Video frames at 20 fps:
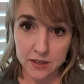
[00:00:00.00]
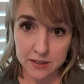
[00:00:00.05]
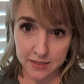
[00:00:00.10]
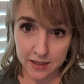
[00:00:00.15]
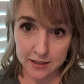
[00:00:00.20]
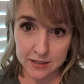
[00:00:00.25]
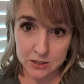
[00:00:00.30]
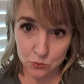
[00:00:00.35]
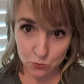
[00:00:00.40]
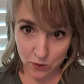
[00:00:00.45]

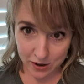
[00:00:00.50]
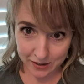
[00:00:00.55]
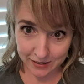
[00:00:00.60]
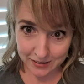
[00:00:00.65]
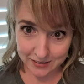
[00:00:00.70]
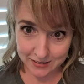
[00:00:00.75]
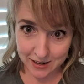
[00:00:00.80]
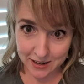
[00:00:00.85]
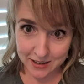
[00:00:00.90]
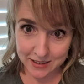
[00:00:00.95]
That's
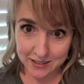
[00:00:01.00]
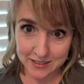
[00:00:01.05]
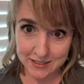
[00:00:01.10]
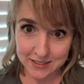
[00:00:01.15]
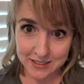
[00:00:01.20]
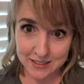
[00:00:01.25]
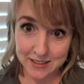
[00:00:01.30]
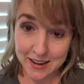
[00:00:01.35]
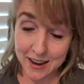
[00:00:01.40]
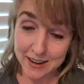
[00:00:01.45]

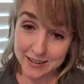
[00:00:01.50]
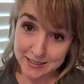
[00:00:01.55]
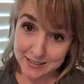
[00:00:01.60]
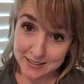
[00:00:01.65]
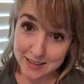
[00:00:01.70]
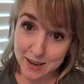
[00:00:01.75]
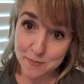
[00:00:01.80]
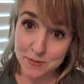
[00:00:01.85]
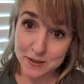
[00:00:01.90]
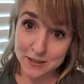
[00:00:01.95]
recognize. The next
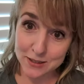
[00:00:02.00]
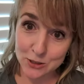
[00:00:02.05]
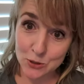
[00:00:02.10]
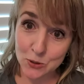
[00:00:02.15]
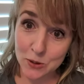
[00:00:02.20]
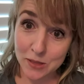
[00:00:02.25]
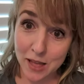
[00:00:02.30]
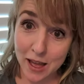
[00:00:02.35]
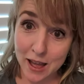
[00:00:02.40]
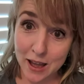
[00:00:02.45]
step is to
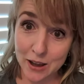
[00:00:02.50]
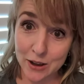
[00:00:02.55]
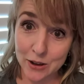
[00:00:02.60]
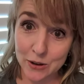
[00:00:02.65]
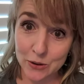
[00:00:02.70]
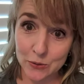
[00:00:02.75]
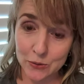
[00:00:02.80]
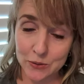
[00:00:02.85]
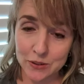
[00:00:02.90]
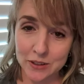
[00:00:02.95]

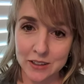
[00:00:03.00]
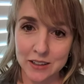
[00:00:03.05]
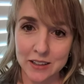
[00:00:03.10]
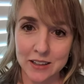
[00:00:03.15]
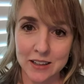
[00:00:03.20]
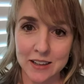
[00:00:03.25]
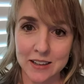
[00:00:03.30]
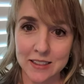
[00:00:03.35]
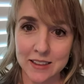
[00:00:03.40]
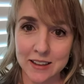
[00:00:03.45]
allow.
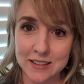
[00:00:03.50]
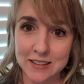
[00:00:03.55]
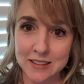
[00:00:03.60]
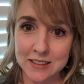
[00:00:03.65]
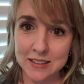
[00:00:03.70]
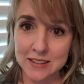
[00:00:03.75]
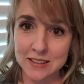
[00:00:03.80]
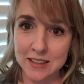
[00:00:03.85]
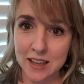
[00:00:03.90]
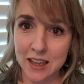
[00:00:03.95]
And that's
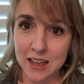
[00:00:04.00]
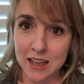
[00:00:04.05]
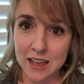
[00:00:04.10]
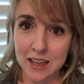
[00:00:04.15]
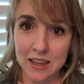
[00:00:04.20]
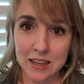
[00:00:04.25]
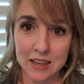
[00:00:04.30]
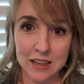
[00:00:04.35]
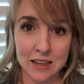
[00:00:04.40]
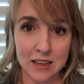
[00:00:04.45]
to
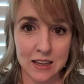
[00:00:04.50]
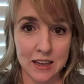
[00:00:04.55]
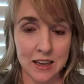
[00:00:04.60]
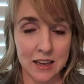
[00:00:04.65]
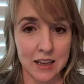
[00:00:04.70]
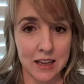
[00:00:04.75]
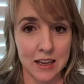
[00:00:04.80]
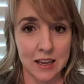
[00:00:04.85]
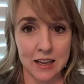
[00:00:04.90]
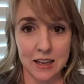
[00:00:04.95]
say,
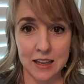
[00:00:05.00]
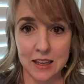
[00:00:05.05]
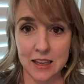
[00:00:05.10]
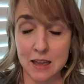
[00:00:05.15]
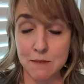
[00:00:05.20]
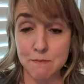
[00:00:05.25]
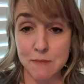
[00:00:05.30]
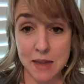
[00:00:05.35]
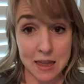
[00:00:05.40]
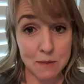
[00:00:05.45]

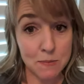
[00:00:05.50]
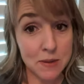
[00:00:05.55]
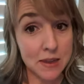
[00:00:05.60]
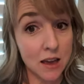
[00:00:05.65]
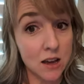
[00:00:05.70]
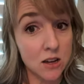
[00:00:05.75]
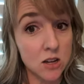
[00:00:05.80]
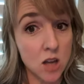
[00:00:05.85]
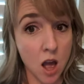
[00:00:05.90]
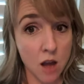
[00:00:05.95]
it may be
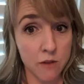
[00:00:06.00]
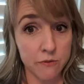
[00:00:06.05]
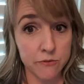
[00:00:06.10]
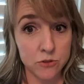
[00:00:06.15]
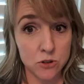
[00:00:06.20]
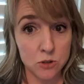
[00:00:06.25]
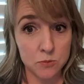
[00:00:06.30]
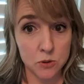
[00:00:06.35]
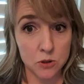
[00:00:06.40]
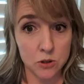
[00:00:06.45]

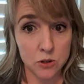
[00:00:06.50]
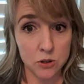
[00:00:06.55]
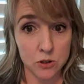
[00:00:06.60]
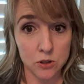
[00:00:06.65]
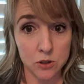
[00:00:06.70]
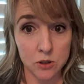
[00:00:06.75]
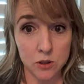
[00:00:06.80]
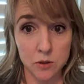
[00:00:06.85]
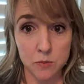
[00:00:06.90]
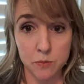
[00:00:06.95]

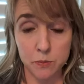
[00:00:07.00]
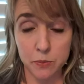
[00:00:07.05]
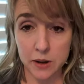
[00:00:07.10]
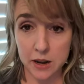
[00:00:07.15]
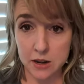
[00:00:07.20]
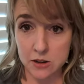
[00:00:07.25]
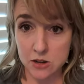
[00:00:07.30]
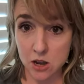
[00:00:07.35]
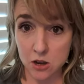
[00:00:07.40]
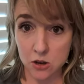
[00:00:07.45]
uncomfortable, but
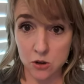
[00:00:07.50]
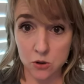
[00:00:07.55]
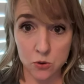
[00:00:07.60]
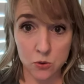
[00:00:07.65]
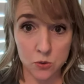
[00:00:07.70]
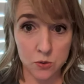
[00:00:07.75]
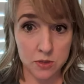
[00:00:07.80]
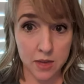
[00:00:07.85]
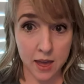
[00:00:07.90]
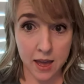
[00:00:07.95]
I
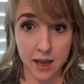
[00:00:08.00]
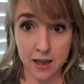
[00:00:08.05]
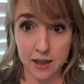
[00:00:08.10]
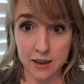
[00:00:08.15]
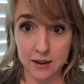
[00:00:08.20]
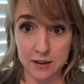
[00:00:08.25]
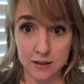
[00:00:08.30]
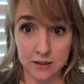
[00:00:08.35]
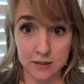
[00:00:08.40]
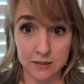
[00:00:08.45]
know
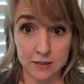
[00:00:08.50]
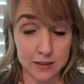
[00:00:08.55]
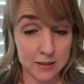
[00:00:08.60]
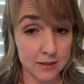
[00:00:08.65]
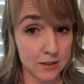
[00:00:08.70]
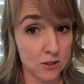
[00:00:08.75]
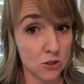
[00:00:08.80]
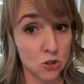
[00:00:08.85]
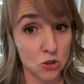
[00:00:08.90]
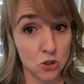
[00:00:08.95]
that
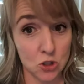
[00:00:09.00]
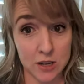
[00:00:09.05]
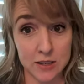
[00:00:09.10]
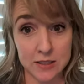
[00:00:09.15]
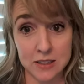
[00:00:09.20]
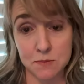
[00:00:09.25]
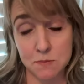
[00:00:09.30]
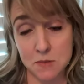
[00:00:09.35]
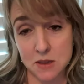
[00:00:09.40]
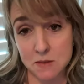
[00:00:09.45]
this is
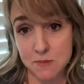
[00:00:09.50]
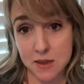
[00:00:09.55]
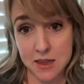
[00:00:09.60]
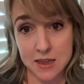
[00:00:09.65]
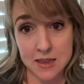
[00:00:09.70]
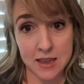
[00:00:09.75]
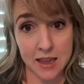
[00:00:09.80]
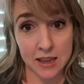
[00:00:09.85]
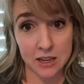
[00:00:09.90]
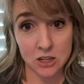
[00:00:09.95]
just me
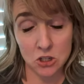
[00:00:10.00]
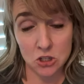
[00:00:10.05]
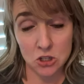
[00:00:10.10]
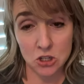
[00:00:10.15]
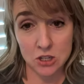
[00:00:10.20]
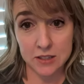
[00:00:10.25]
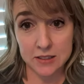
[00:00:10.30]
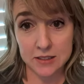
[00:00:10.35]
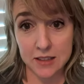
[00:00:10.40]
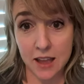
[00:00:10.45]
being
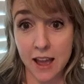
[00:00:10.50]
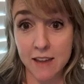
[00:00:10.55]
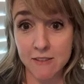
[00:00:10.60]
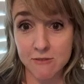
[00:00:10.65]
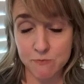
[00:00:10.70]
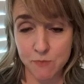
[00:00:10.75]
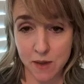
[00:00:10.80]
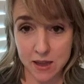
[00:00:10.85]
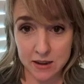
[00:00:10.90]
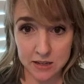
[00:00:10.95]
anxious.
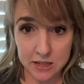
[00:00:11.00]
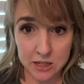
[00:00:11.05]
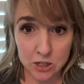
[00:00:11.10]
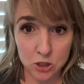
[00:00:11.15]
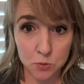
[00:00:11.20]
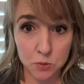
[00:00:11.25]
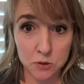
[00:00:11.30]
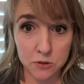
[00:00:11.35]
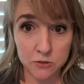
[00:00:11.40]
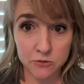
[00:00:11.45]
I've been
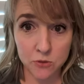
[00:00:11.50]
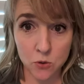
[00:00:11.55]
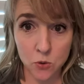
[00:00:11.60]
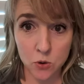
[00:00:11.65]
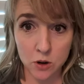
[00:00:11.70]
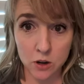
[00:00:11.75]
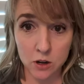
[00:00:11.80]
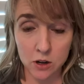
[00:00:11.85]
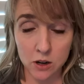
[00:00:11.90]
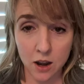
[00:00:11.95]
here
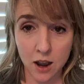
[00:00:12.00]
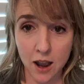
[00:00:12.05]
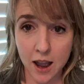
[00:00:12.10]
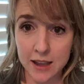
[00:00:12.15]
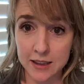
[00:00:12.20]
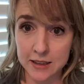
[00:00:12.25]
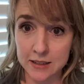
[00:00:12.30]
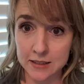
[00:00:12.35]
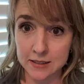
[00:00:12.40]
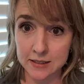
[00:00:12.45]
before. I
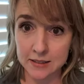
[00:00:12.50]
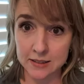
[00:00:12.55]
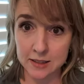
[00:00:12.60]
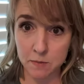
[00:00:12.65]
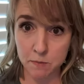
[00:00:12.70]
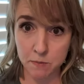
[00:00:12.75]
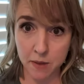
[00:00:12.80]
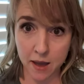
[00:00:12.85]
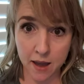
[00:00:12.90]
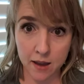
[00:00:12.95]
can
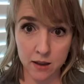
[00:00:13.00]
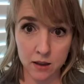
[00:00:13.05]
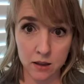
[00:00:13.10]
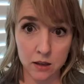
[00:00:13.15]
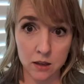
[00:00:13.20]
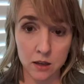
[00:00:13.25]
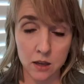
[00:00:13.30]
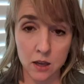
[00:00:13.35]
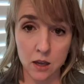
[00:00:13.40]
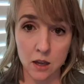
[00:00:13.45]
sit
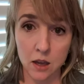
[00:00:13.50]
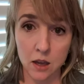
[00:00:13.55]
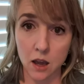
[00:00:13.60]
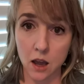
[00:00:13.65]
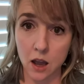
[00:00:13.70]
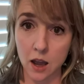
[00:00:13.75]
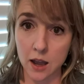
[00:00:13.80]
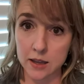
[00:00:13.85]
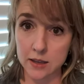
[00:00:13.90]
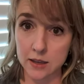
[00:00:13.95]
back.
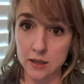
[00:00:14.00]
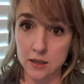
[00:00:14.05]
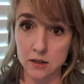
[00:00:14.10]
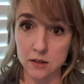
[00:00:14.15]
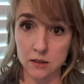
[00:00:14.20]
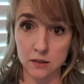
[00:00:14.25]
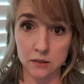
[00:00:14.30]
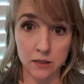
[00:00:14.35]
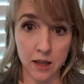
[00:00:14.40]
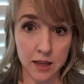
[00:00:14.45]
I
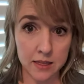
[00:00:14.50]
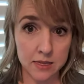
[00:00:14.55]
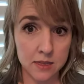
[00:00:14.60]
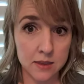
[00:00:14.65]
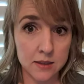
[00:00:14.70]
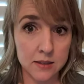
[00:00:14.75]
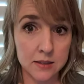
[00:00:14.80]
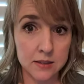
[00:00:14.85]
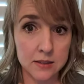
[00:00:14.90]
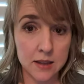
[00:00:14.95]
can let
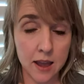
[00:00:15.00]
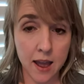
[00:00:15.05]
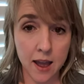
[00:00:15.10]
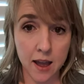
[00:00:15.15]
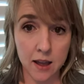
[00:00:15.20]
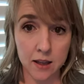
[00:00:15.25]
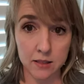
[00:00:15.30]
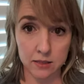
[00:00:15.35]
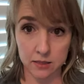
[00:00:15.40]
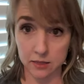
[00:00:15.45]
this
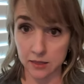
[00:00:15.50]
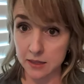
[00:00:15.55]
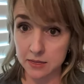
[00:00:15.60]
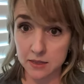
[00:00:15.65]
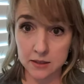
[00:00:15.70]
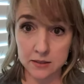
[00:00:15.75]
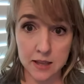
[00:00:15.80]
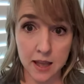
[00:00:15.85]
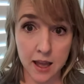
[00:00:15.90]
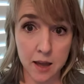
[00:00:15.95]

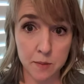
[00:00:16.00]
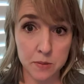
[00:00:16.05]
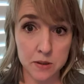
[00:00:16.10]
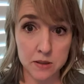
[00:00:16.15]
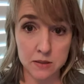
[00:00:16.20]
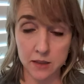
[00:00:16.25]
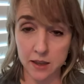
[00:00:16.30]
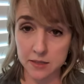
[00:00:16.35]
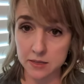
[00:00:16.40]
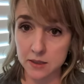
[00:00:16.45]

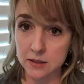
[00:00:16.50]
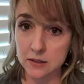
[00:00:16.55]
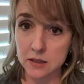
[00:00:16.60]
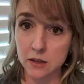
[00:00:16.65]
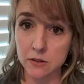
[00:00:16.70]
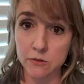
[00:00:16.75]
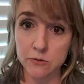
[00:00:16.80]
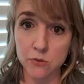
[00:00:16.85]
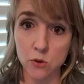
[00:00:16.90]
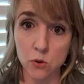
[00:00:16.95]
happen, let this
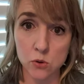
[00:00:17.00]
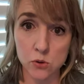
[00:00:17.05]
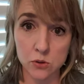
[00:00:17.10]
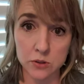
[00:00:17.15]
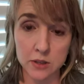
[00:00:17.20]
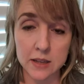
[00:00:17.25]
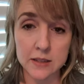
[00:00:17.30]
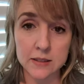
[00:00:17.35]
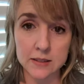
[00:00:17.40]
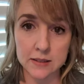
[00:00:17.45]

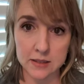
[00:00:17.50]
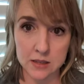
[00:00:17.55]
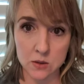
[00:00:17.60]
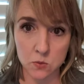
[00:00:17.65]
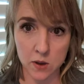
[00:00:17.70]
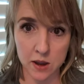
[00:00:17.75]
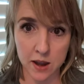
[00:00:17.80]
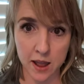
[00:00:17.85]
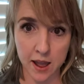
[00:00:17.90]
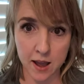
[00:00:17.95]
unfold, and see
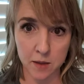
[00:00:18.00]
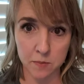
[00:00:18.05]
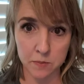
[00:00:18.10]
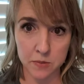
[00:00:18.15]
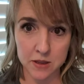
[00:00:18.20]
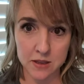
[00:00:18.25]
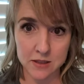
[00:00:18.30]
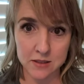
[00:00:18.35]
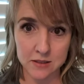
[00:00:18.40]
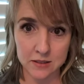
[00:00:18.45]
what
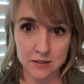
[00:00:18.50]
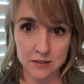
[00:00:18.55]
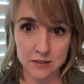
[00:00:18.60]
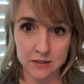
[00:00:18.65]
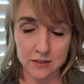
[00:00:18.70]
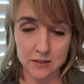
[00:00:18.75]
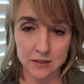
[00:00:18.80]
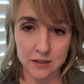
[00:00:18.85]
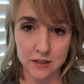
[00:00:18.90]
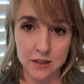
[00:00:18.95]

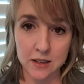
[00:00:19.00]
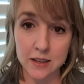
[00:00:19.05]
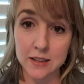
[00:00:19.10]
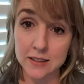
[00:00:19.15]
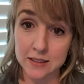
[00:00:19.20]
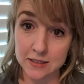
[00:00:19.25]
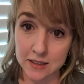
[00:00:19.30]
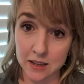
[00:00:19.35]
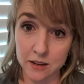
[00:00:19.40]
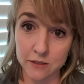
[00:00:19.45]
happens
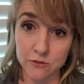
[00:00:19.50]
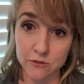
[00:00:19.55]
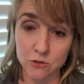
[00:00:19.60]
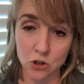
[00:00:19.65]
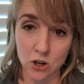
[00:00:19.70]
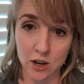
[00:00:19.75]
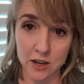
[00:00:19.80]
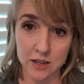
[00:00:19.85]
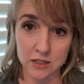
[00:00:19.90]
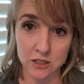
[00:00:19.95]
instead of
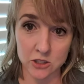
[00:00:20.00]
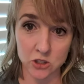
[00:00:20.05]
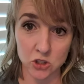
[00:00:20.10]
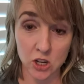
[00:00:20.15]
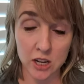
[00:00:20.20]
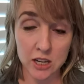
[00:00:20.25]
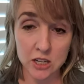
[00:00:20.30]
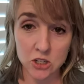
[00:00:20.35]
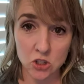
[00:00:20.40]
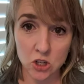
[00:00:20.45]
trying to
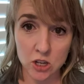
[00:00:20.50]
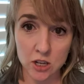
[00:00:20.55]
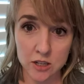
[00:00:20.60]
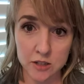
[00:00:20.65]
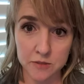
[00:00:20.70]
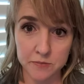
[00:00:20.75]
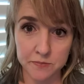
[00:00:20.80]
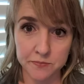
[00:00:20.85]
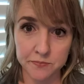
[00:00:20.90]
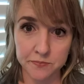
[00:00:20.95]
change it.
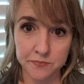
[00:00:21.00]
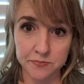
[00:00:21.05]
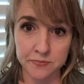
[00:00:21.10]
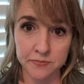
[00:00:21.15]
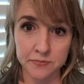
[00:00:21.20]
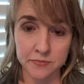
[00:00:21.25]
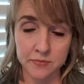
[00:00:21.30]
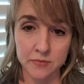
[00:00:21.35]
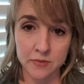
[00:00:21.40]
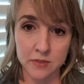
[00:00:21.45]

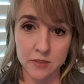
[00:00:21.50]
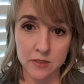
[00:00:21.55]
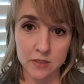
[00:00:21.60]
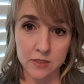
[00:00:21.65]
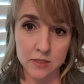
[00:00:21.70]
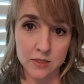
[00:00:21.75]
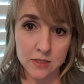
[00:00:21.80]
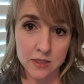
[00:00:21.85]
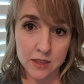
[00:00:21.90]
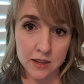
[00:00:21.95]

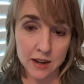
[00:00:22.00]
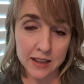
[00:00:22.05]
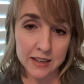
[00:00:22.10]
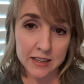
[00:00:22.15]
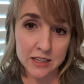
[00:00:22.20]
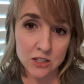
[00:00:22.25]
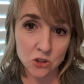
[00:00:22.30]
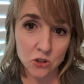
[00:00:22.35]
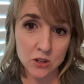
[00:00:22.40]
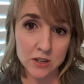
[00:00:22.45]
Then I
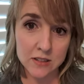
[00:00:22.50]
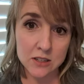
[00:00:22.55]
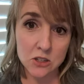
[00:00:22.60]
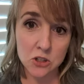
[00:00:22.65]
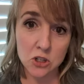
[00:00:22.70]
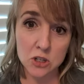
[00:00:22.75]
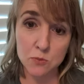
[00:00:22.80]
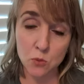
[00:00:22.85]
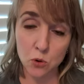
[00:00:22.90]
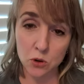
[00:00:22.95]
can
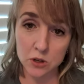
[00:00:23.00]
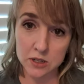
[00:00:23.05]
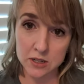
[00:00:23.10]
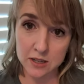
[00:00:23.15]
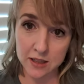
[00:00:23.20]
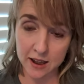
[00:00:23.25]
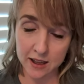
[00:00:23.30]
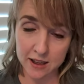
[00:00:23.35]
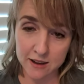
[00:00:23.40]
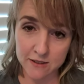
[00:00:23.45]
transition more into
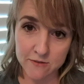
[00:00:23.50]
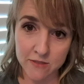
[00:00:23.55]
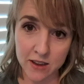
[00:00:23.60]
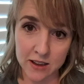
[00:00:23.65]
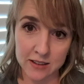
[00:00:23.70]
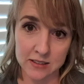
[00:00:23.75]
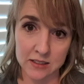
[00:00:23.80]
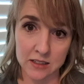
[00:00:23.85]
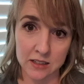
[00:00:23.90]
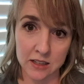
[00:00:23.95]
that
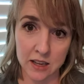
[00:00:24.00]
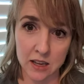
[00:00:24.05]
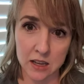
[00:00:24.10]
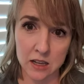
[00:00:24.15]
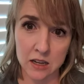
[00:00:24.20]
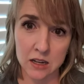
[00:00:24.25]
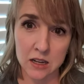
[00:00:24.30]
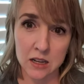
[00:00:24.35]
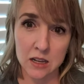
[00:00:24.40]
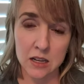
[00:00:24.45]

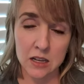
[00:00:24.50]
investigate.